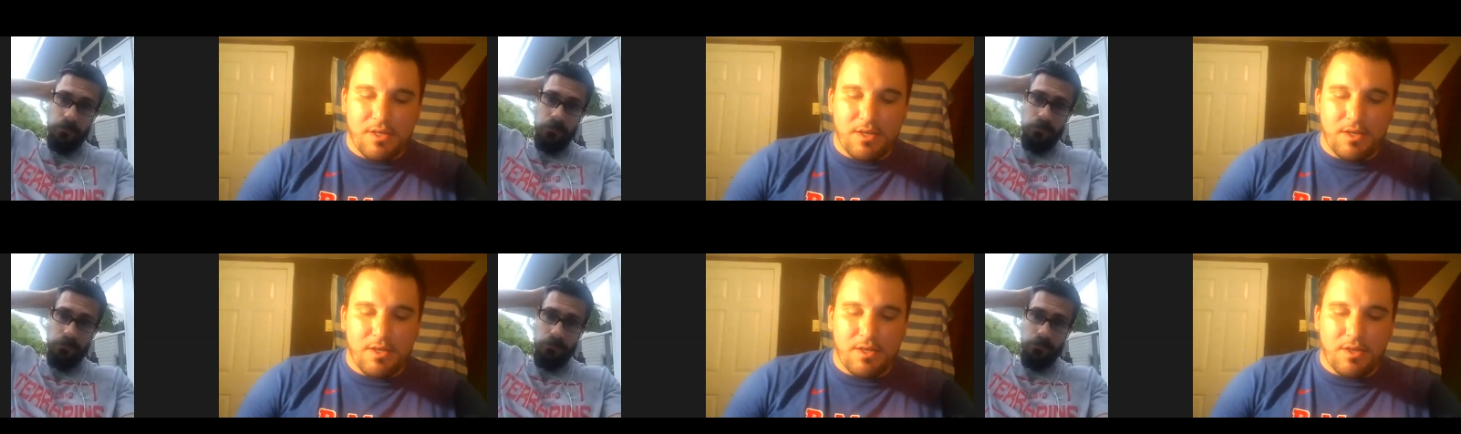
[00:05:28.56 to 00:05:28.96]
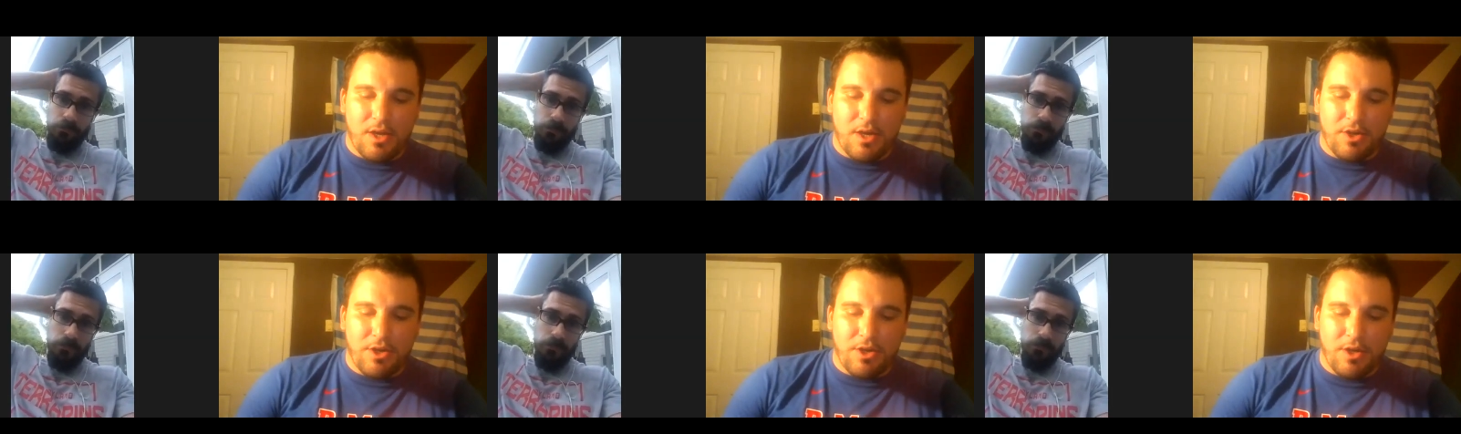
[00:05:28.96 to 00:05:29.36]
Speaker 1: and a
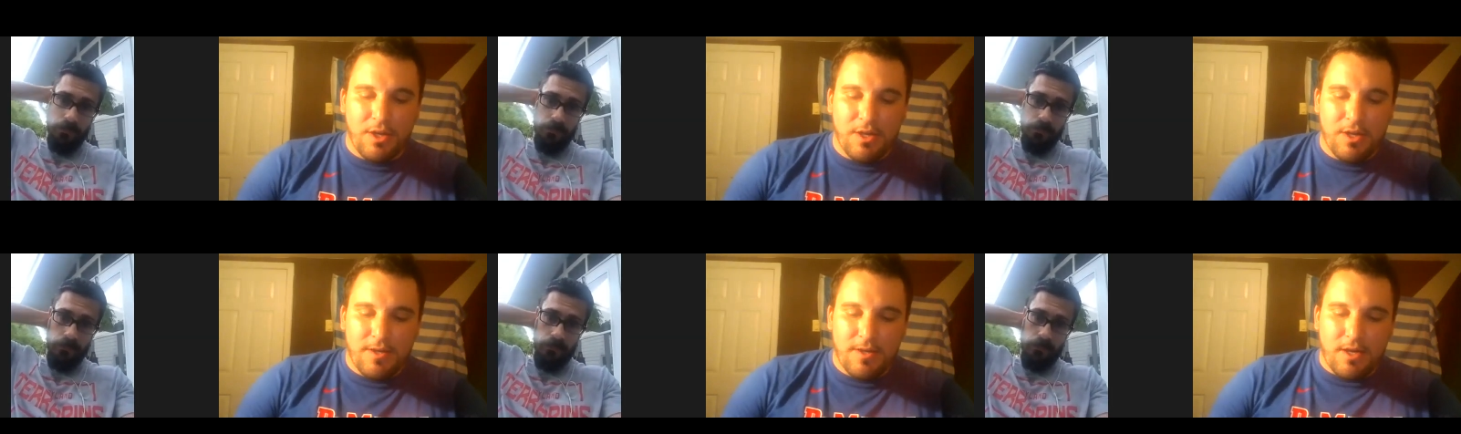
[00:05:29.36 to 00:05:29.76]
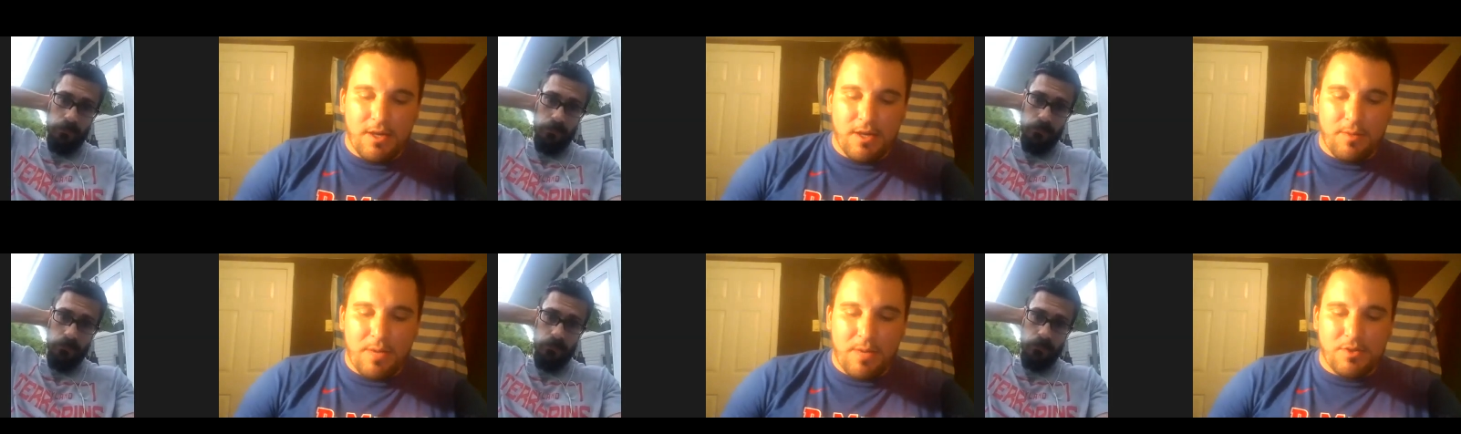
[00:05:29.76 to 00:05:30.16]
daughter.
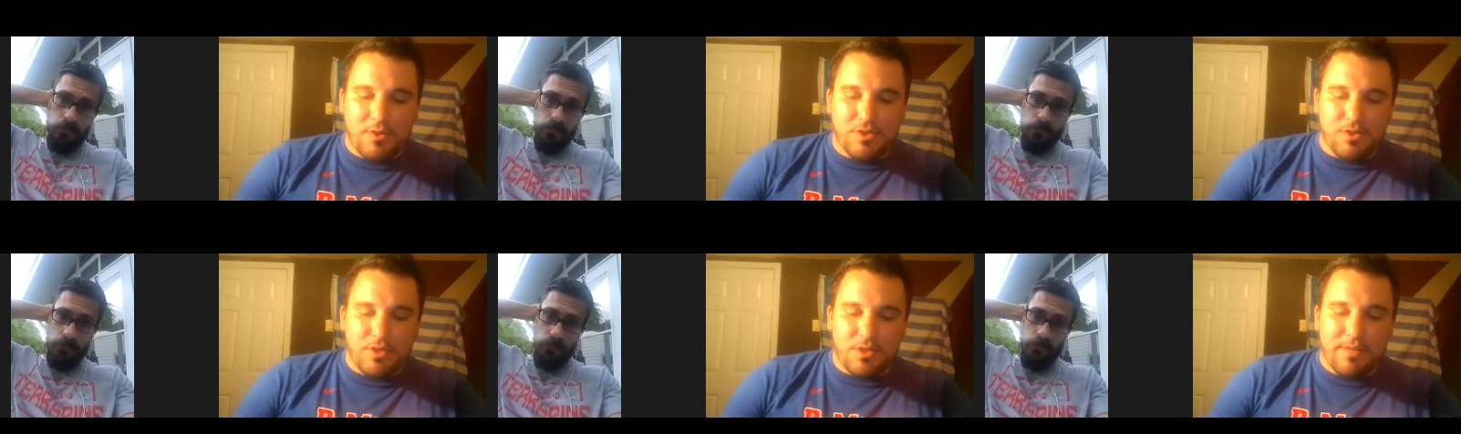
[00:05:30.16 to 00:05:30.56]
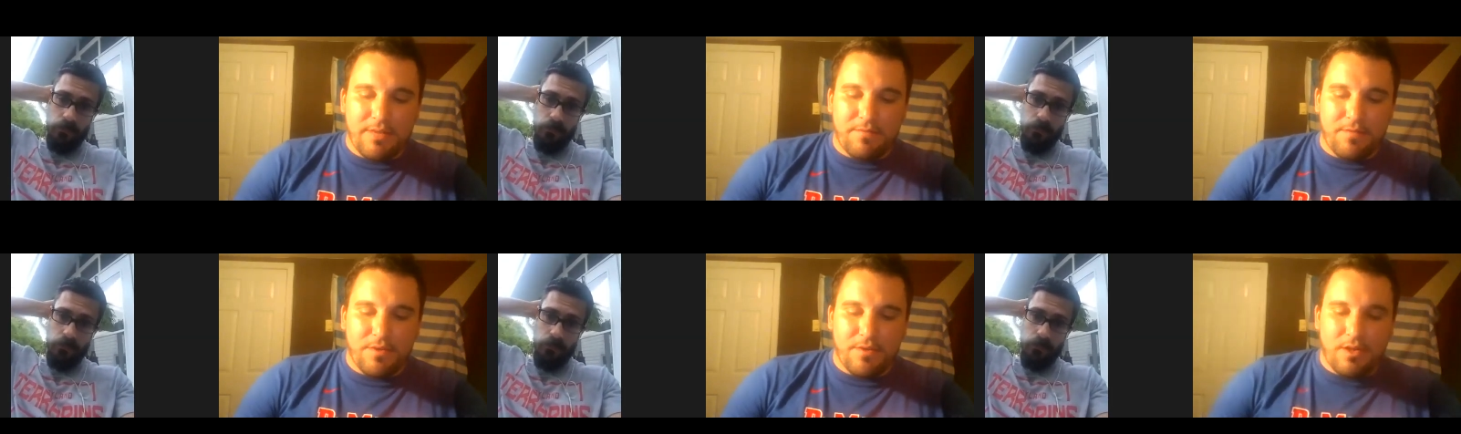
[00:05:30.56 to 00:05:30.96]
Um, how has your life
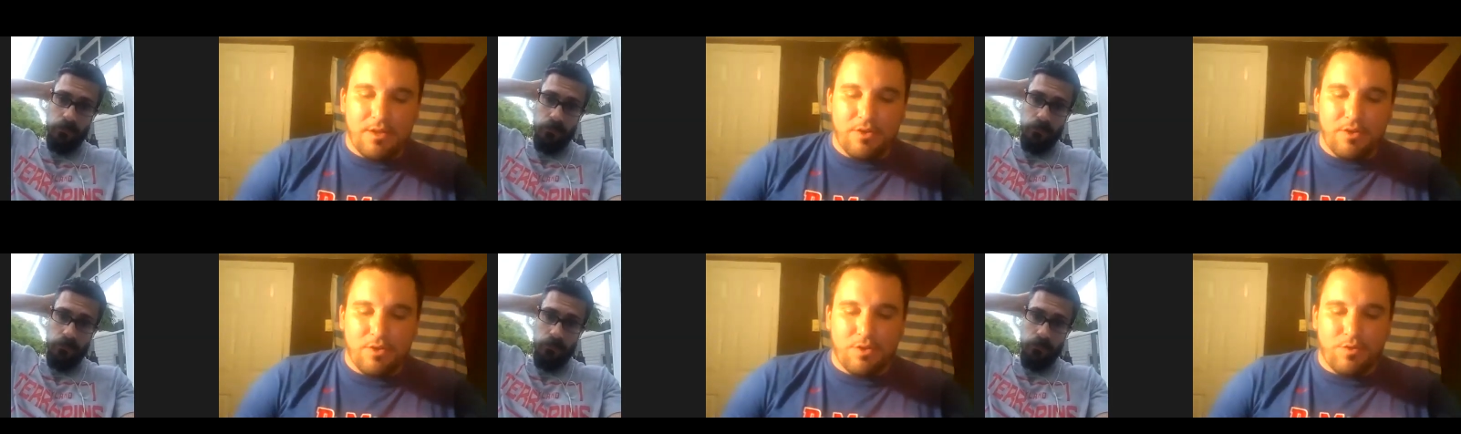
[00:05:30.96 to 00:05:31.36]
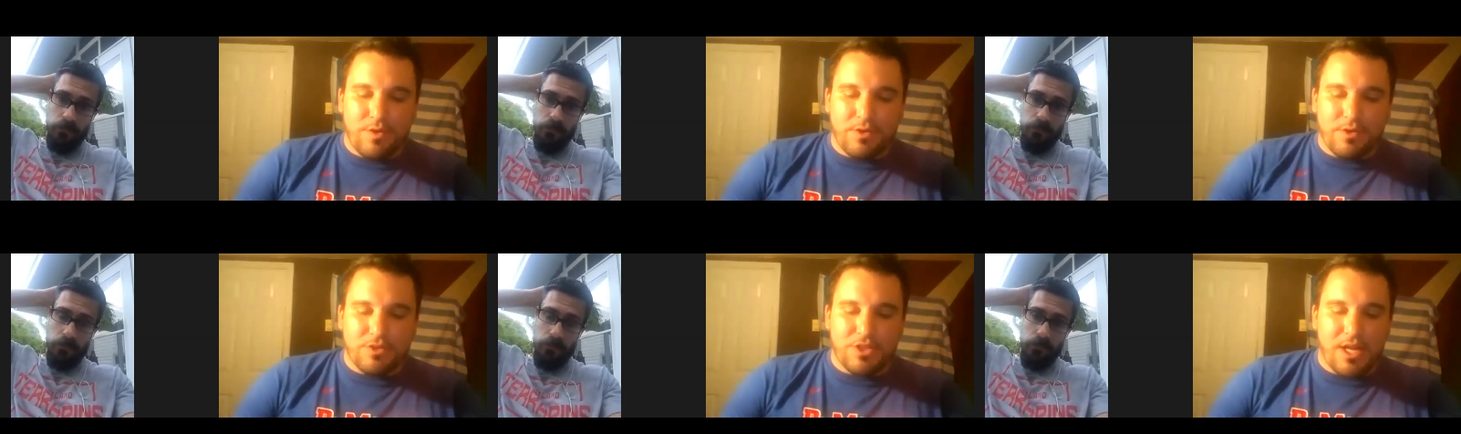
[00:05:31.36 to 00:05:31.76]
and, and your
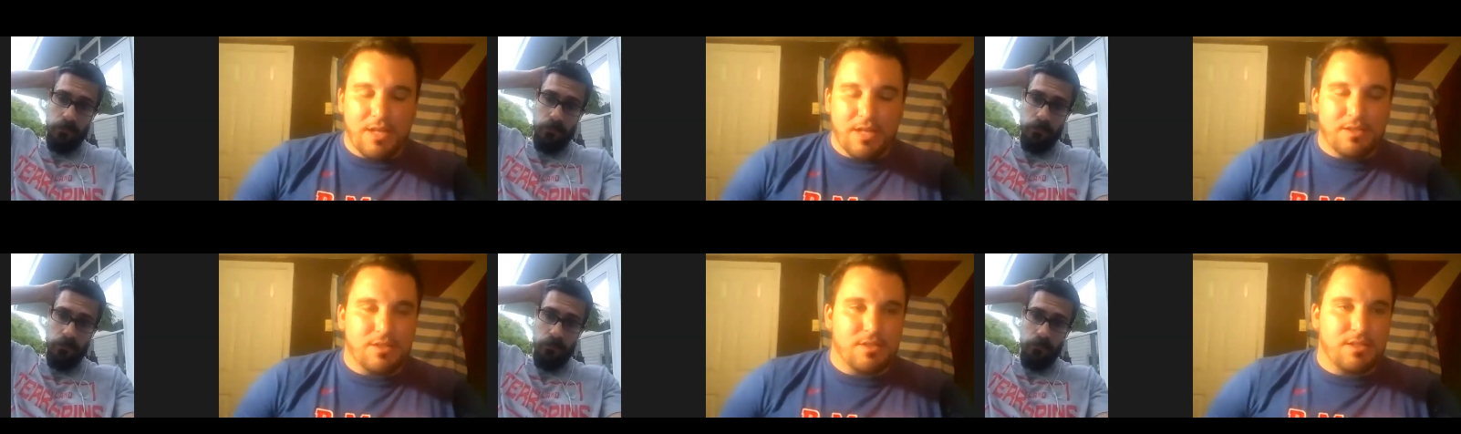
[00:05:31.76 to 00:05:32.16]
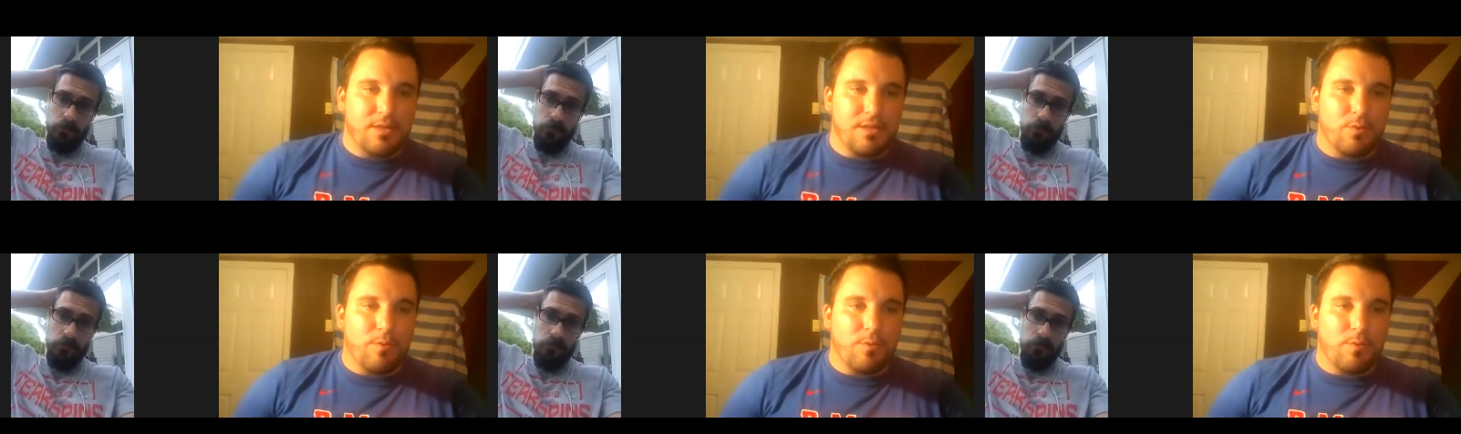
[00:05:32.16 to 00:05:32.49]
career changed since they were